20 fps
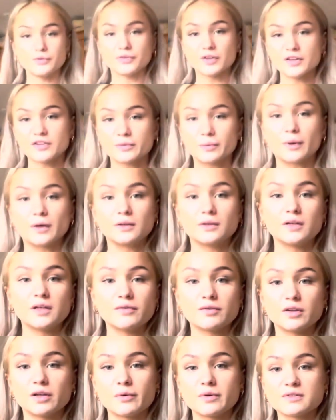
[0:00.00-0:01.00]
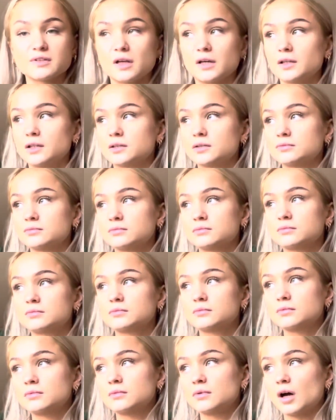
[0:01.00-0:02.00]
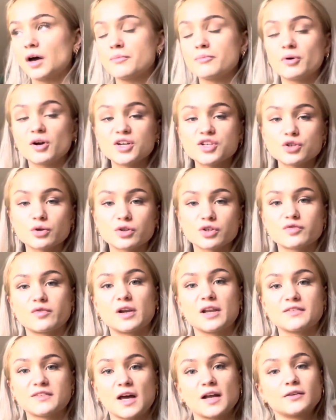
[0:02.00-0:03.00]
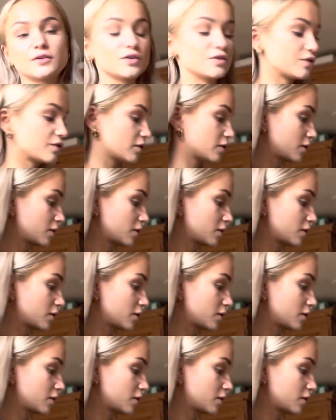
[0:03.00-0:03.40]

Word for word: this one, even though it's like, I'm pretty sure it's for lasagnas.